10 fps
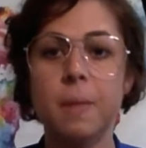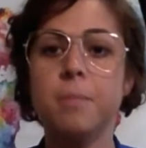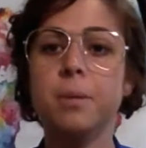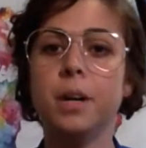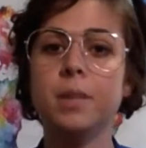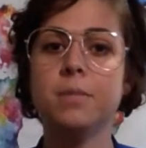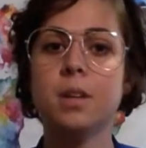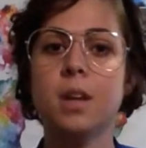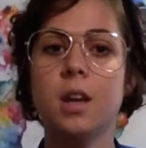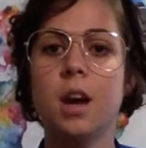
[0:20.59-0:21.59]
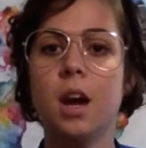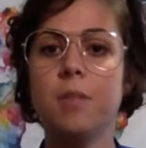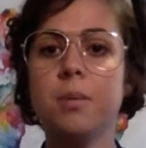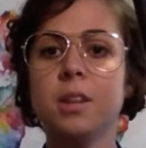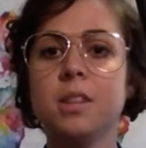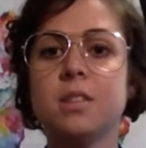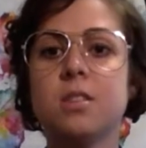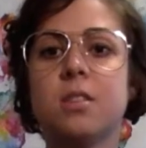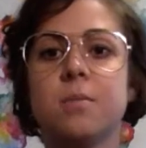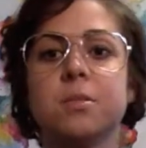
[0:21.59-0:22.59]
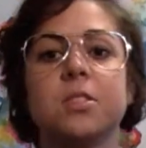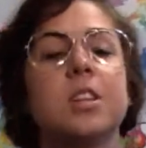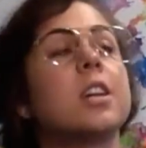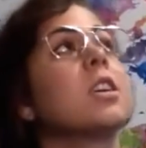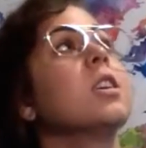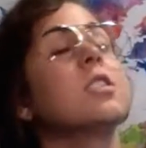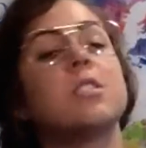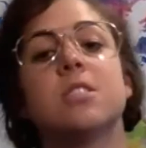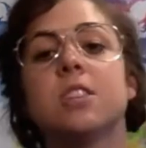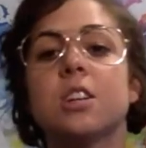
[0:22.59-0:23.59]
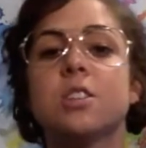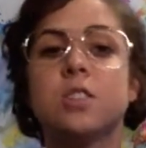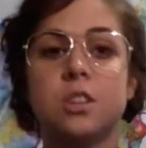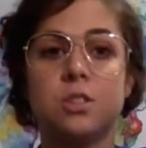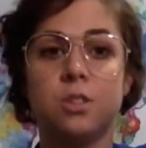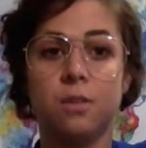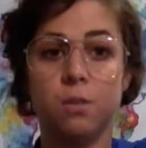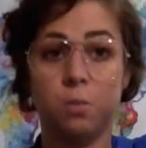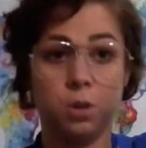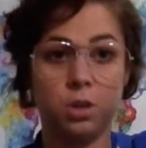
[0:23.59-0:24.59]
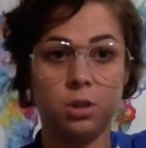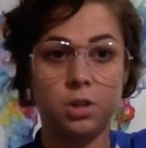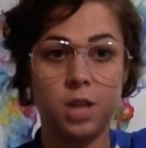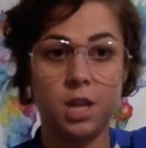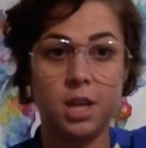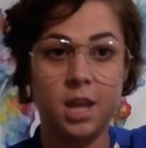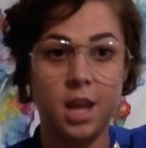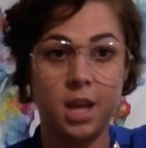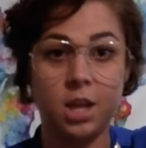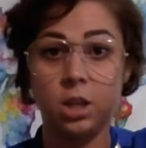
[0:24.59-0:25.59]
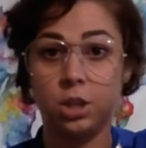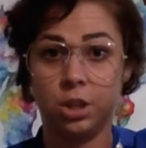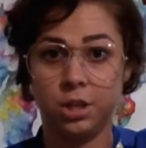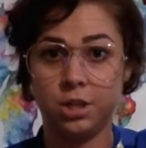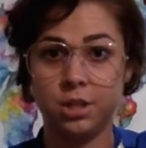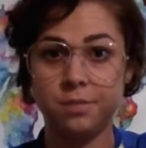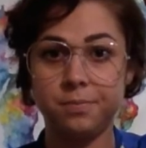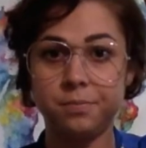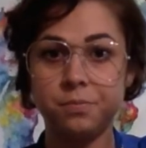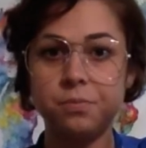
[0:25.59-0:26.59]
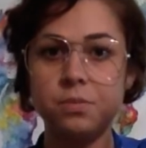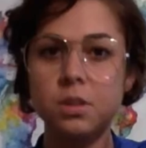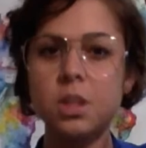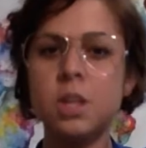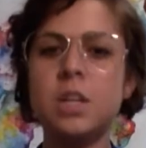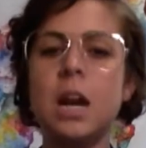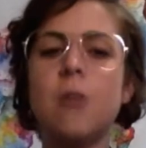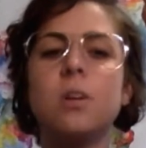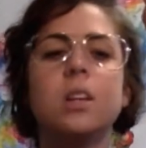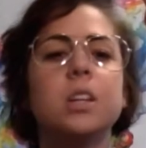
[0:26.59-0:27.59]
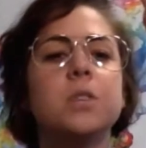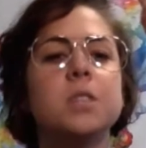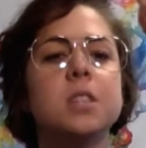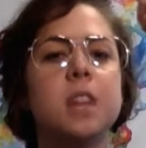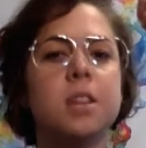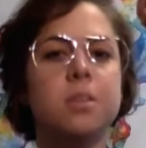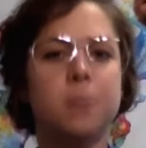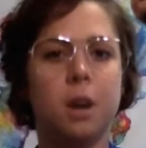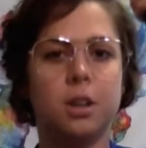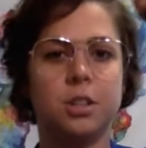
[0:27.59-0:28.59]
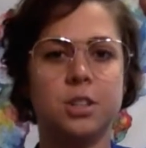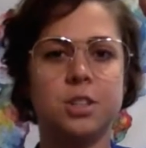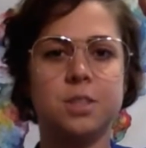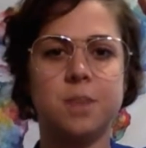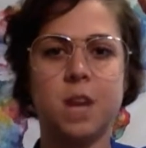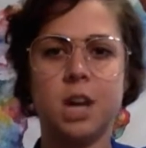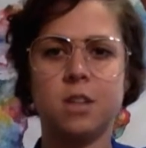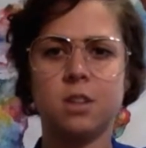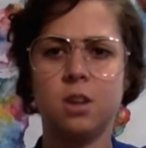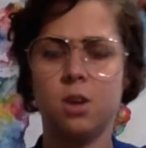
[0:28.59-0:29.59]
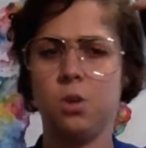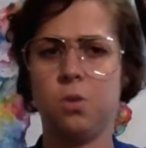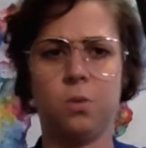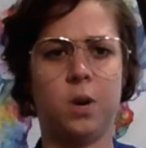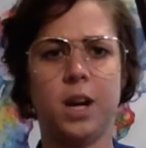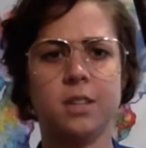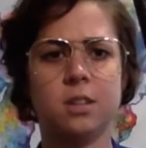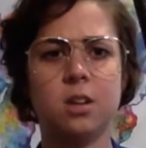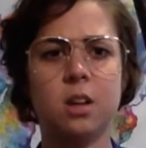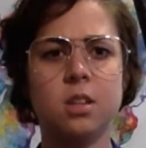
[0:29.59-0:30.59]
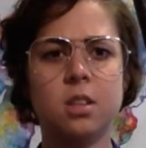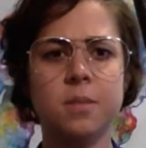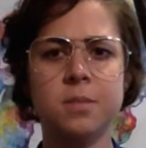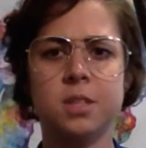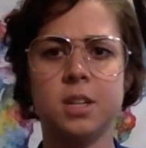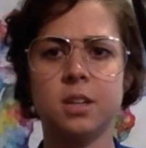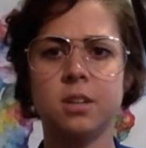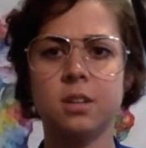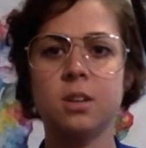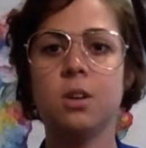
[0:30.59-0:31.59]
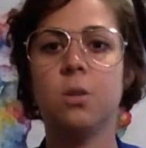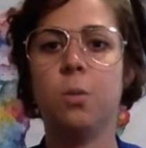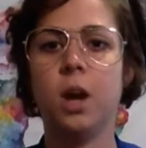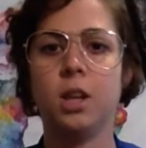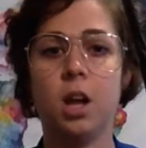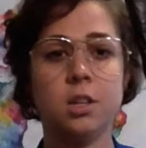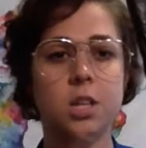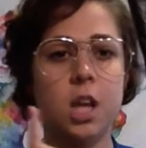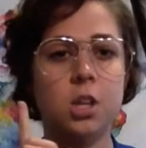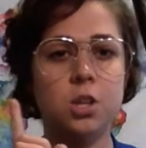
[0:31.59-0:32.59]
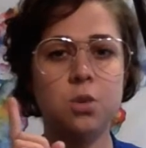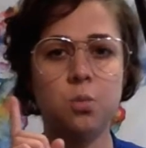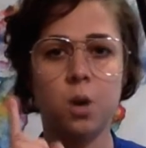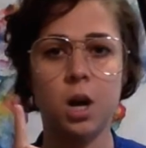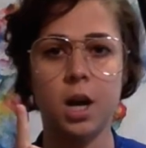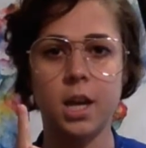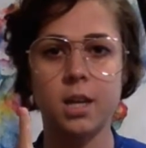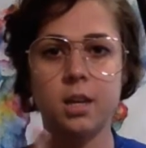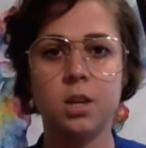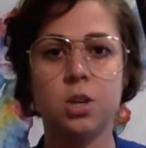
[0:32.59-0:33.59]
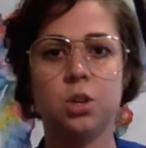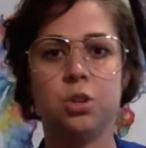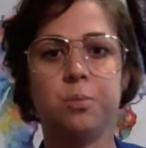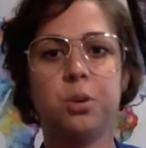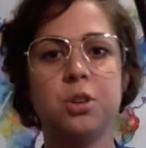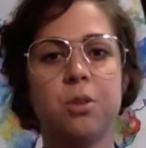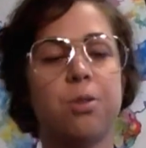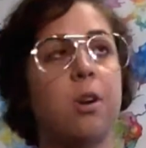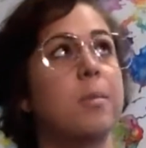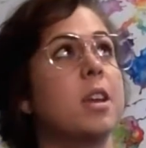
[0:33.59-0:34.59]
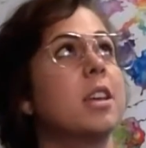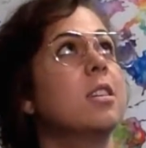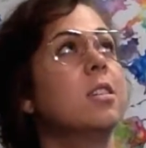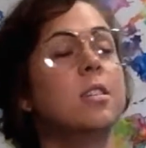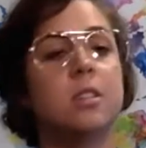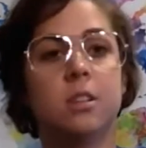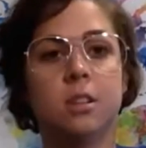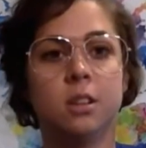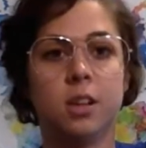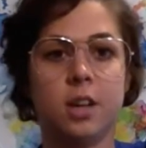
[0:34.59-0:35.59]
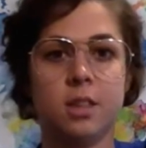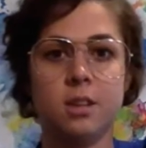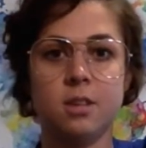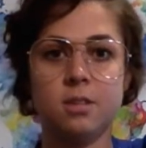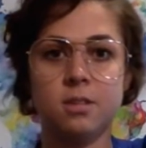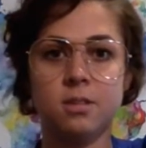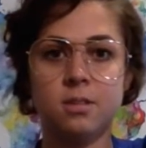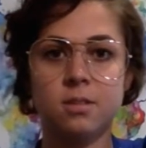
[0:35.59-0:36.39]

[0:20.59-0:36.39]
But I bought this thumbstick in the stick center of the world, aka London. Now, a linguistic anthropologist may ask, why is it called a thumbstick? Well, I'll tell you why. You put your thumb in it, like this.